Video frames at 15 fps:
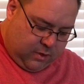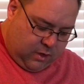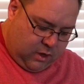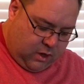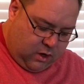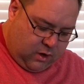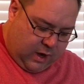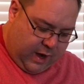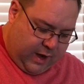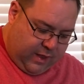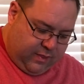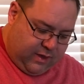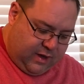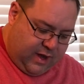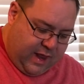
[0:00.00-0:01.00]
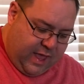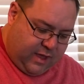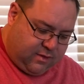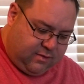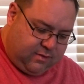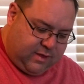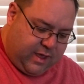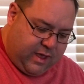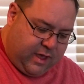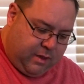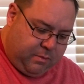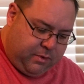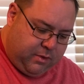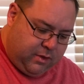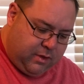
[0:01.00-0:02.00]
All right, and the next
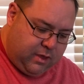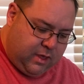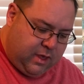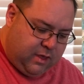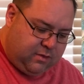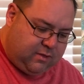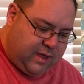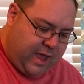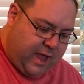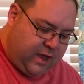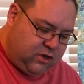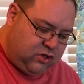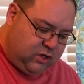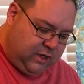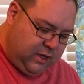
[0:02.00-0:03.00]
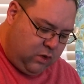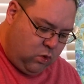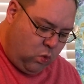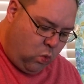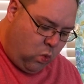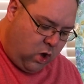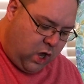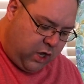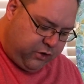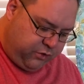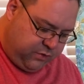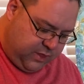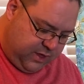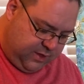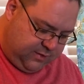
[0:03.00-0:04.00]
step is to actually water
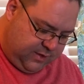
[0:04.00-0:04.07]
these